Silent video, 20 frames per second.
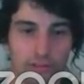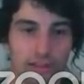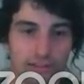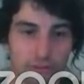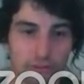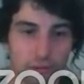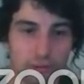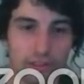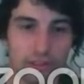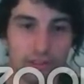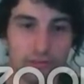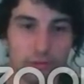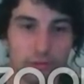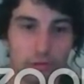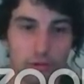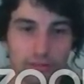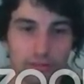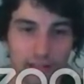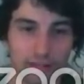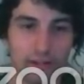does not need to
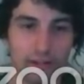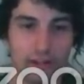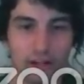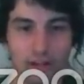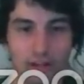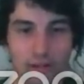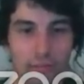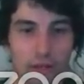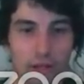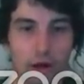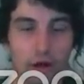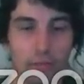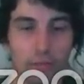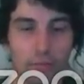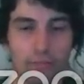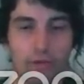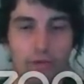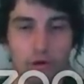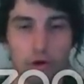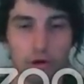contain it
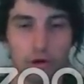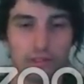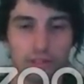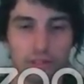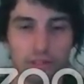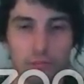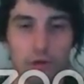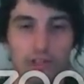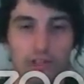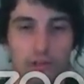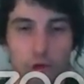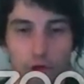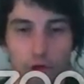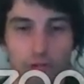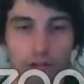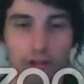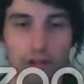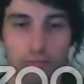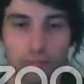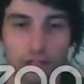anymore because it was
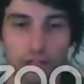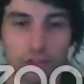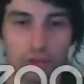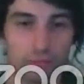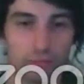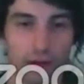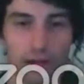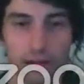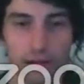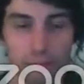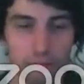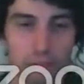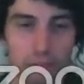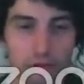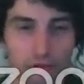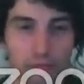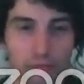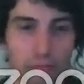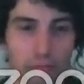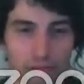already matched by
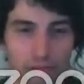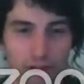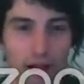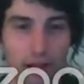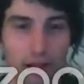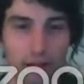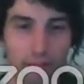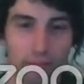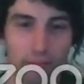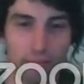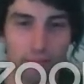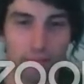the phi.